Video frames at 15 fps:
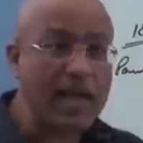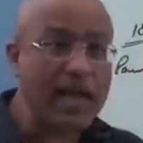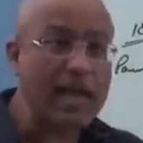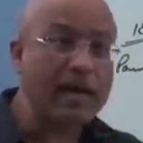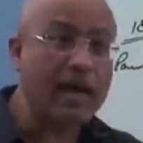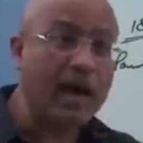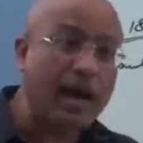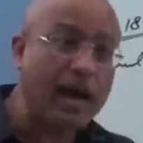
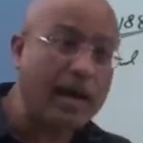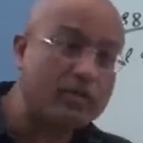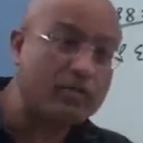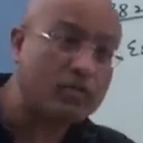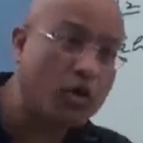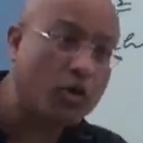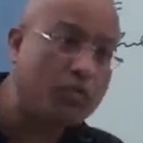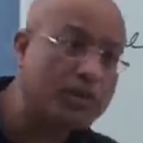and
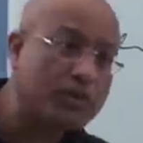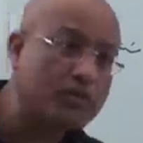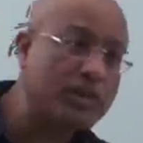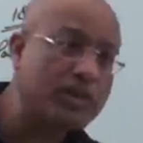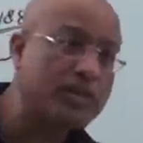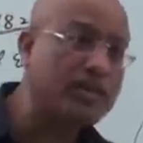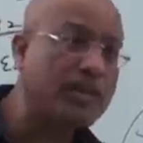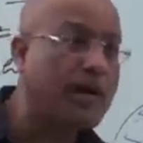also
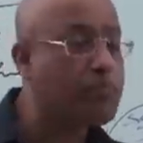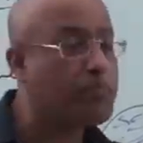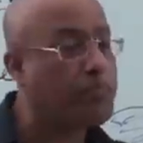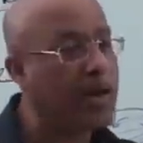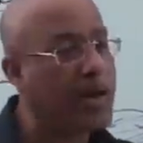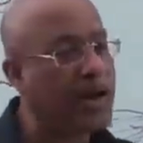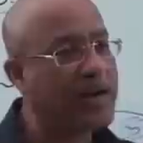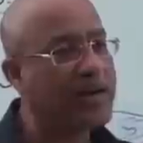between the
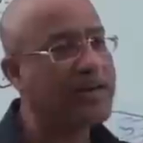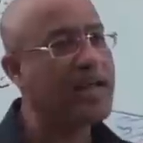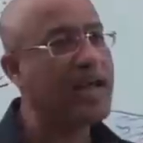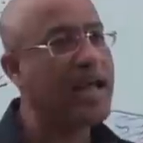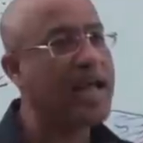blood